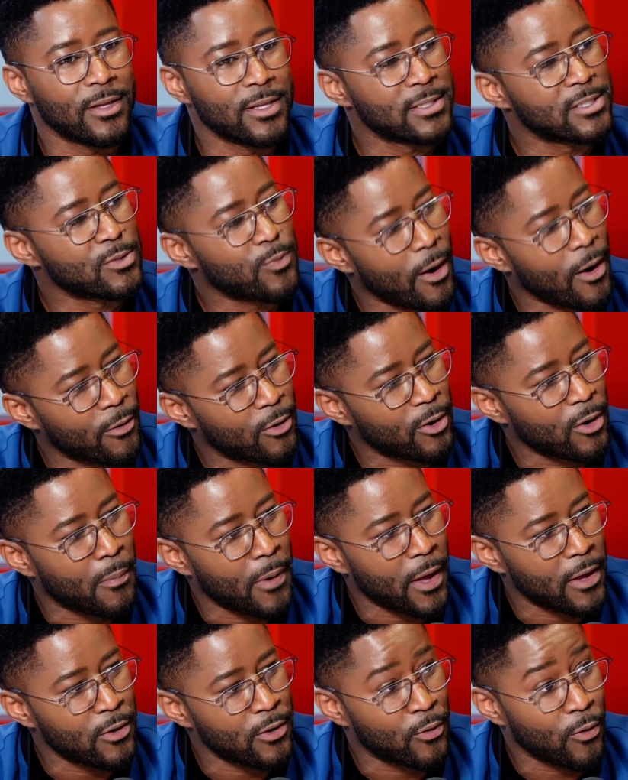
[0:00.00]
and this is why we're going to
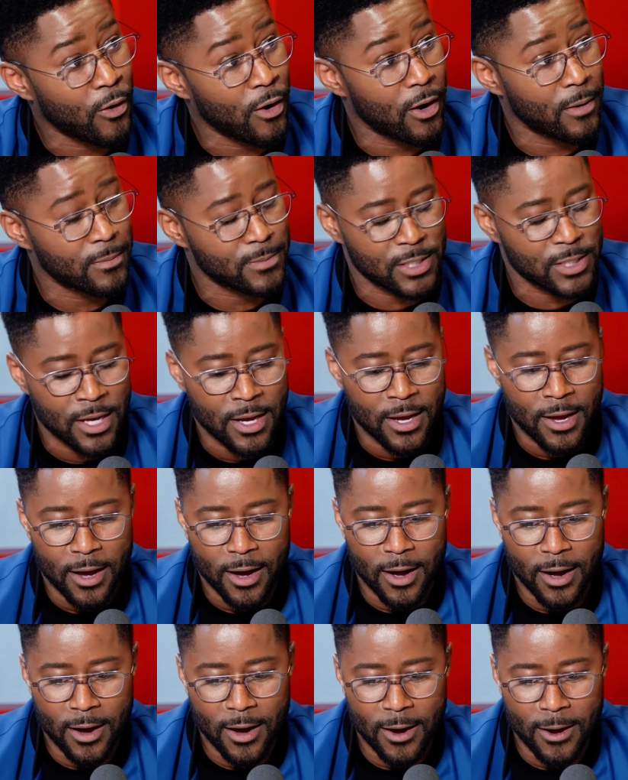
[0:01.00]
pay you crumbs.
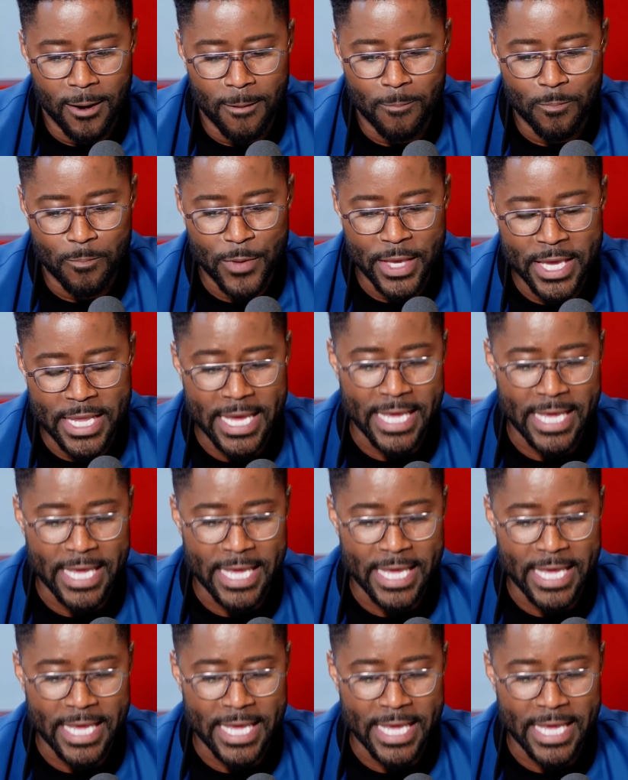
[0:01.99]
And